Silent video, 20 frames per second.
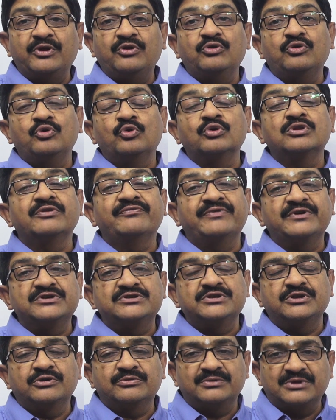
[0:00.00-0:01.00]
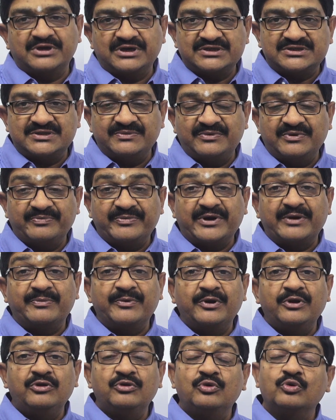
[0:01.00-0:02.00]
you know the functioning of the customs
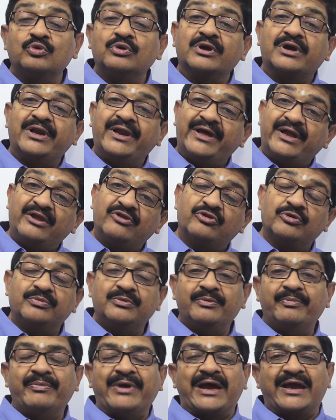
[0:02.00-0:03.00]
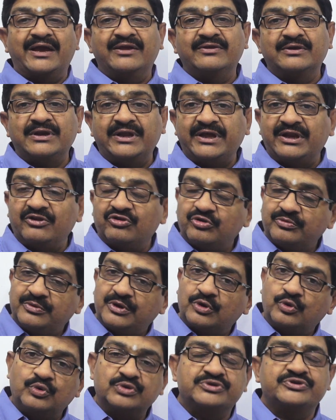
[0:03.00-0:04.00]
department, you know the clearance of the baggage, clearance of the
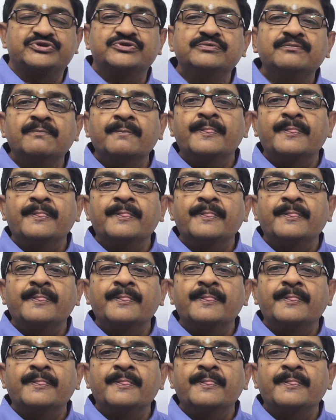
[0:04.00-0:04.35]
goods.